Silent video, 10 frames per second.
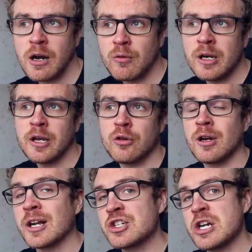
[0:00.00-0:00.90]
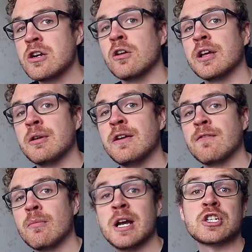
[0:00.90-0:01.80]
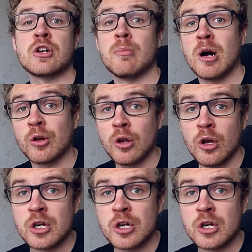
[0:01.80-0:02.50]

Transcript: a really good like a general information about